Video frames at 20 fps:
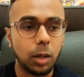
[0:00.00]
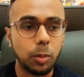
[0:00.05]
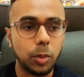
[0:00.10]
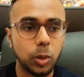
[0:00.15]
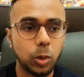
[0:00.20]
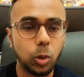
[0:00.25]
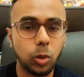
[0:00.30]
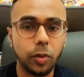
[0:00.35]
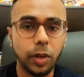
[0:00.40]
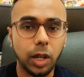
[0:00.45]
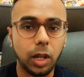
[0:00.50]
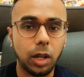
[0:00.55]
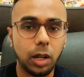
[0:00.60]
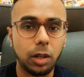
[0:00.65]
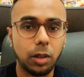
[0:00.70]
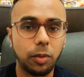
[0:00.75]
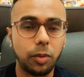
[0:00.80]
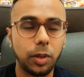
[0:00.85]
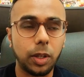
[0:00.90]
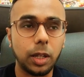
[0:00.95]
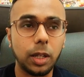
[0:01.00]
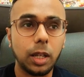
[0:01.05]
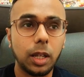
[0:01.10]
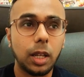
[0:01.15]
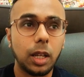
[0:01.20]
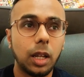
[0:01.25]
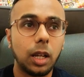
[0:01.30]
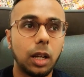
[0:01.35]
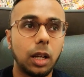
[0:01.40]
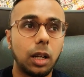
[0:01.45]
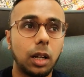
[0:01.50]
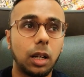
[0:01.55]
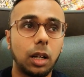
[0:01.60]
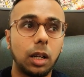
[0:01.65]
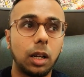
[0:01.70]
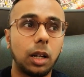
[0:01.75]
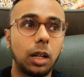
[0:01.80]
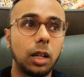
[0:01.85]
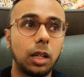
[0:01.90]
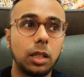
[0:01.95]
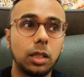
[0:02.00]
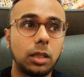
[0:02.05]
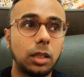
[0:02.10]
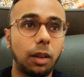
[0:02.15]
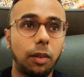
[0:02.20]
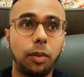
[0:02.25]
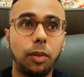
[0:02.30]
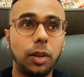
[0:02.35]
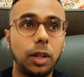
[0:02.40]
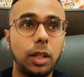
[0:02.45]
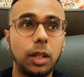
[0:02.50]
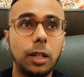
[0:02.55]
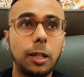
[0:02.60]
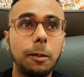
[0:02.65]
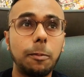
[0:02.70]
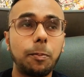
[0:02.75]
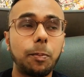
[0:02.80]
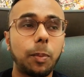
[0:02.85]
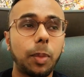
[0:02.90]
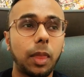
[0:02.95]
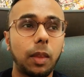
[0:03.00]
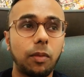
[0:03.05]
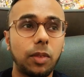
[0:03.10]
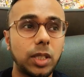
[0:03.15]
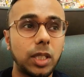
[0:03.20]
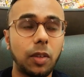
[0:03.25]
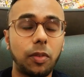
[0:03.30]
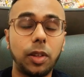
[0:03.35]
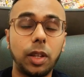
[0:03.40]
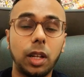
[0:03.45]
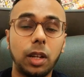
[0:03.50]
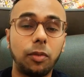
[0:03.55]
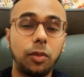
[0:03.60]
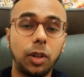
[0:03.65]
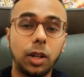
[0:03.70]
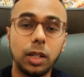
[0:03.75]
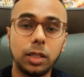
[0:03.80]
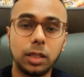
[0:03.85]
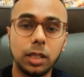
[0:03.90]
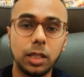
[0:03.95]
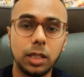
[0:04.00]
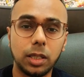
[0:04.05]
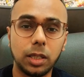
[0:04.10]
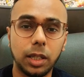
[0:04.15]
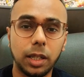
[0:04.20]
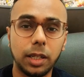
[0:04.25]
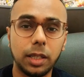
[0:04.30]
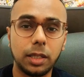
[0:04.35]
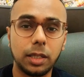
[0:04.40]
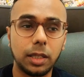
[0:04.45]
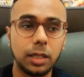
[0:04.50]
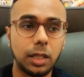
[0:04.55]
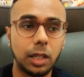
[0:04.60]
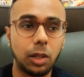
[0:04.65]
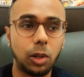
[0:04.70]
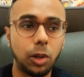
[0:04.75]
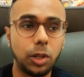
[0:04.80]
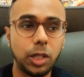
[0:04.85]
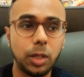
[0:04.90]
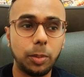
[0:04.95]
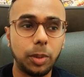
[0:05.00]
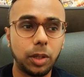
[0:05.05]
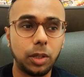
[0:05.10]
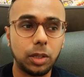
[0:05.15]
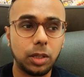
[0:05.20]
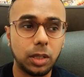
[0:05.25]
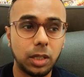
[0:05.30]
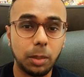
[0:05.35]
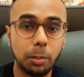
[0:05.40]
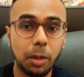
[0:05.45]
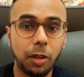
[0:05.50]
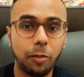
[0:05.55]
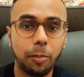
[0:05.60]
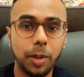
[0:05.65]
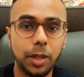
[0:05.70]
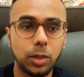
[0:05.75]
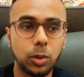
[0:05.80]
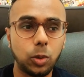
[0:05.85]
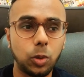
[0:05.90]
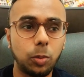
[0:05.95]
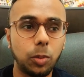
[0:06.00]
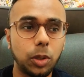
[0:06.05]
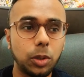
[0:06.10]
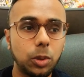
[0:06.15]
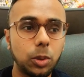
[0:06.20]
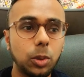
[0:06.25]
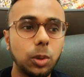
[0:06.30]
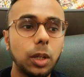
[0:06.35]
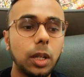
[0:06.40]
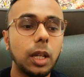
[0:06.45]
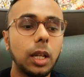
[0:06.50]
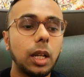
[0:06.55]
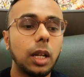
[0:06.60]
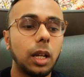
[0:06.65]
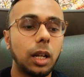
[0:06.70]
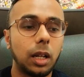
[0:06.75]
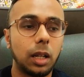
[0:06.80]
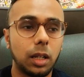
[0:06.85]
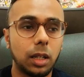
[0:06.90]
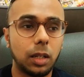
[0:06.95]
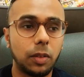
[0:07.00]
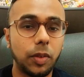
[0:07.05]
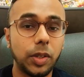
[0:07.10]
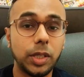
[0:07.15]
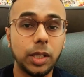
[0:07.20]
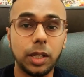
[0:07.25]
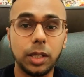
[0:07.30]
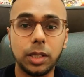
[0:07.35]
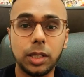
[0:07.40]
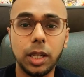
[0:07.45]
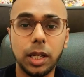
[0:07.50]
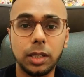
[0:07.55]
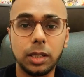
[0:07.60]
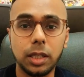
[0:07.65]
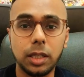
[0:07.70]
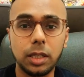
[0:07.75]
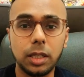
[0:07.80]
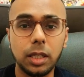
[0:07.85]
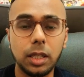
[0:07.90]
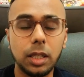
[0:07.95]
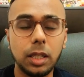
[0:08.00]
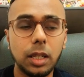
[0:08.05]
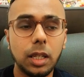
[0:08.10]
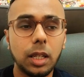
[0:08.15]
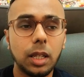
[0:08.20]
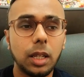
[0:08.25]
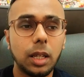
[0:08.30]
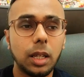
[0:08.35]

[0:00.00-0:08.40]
So all that kind of thing is definitely advanced in science and technology because there's a mathematical model. There's uncertainty